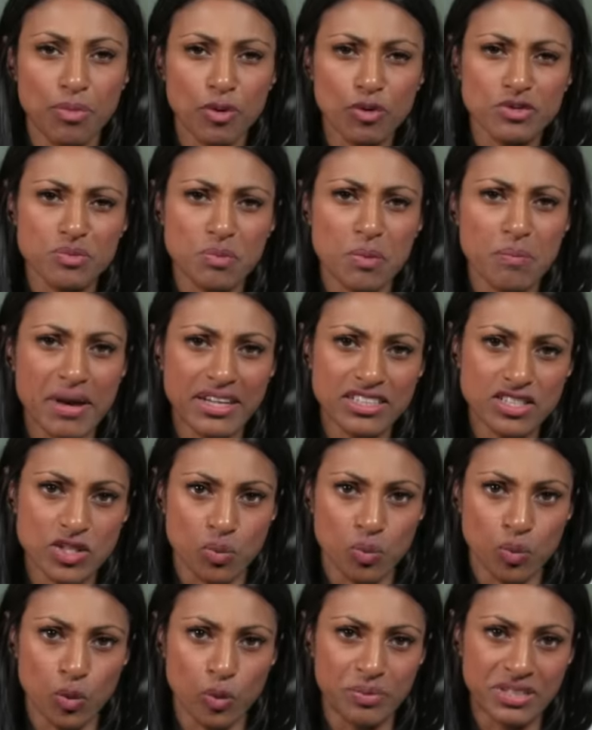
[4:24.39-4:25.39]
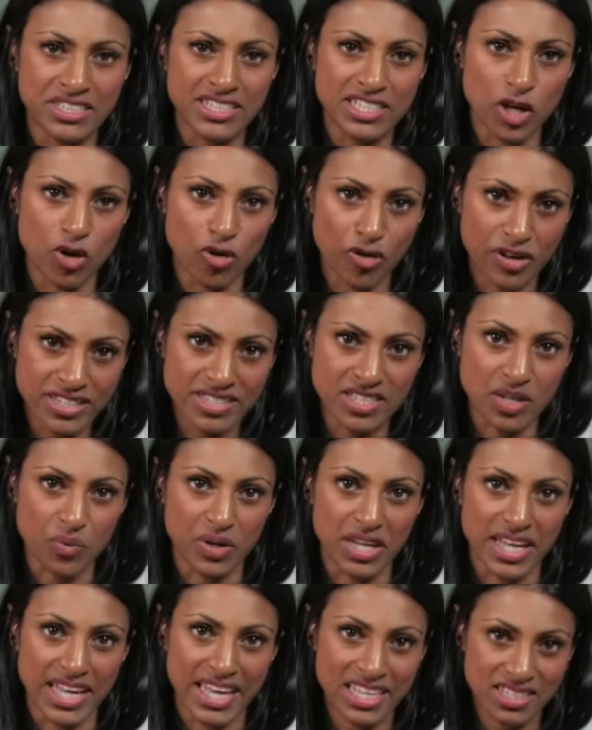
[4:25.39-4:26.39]
ball's momentum will be decreasing
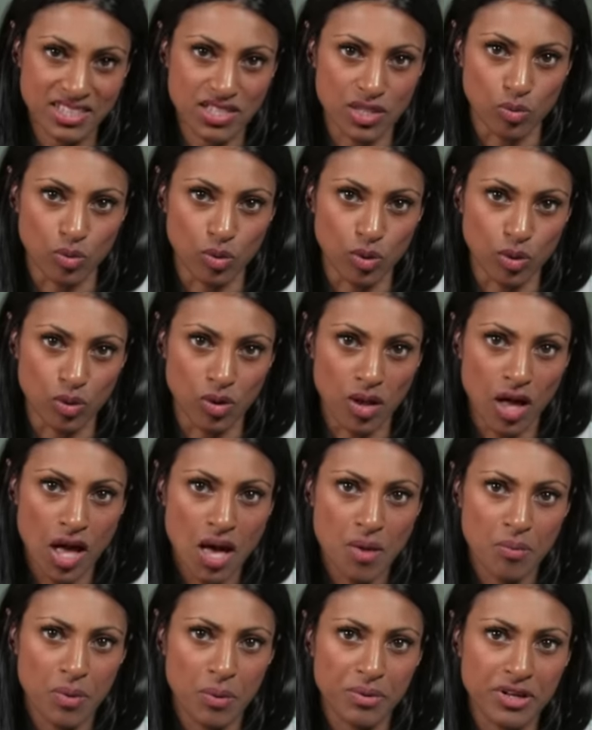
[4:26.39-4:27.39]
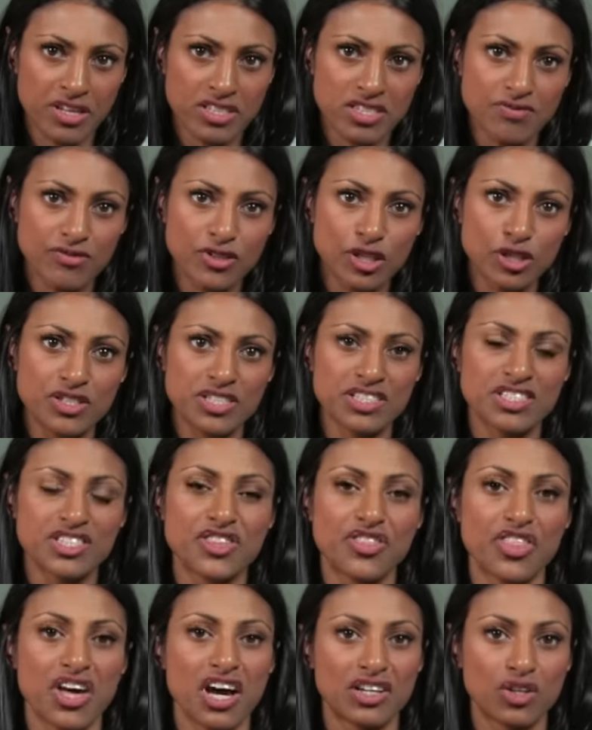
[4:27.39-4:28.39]
when it hits the wall, but because of Newton's
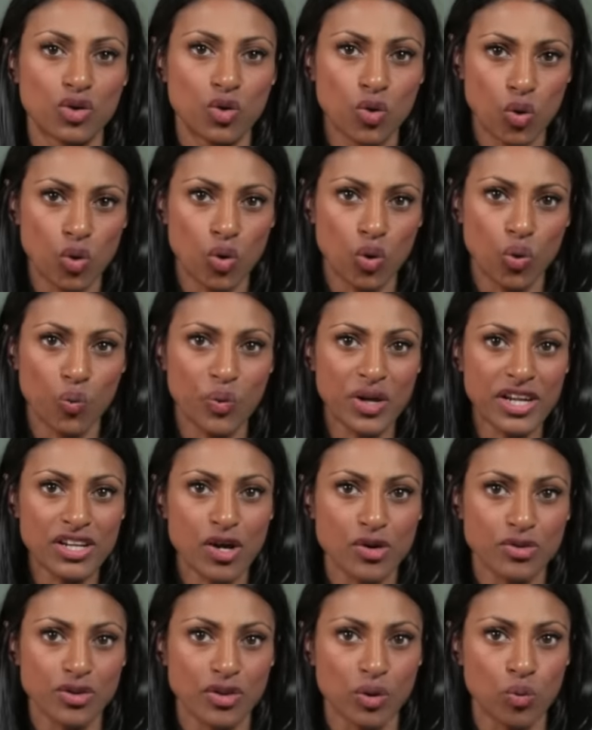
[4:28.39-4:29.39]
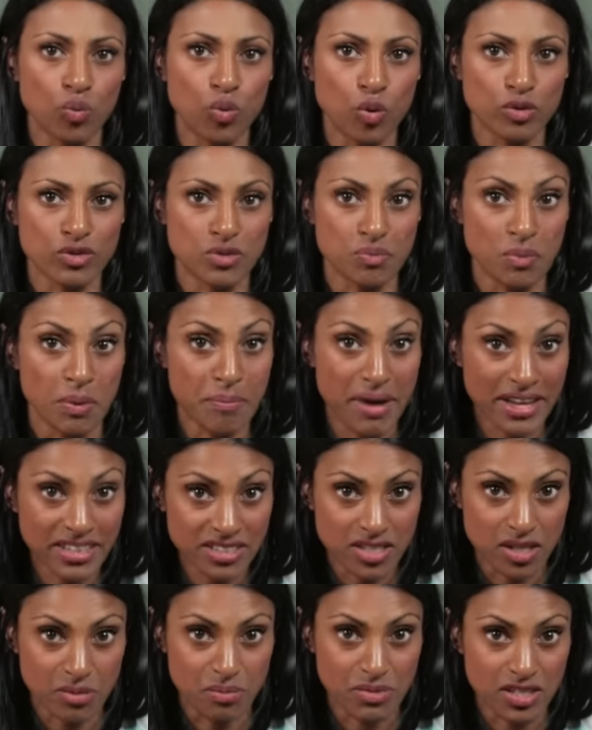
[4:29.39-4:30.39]
third law, we know that the wall's
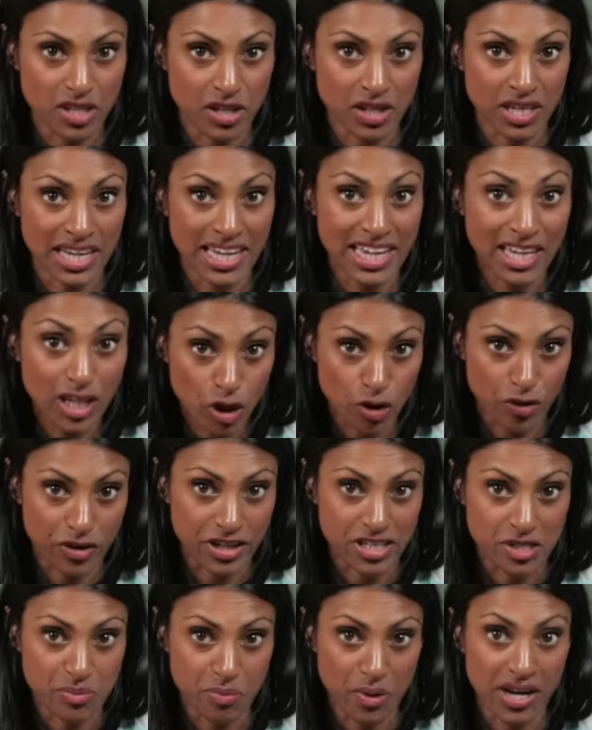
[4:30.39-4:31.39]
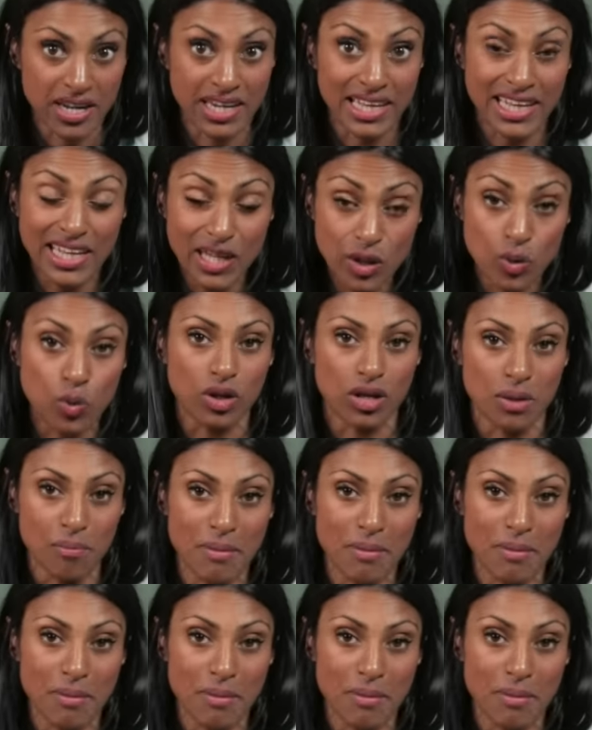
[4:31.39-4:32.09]
momentum is going to increase by an equal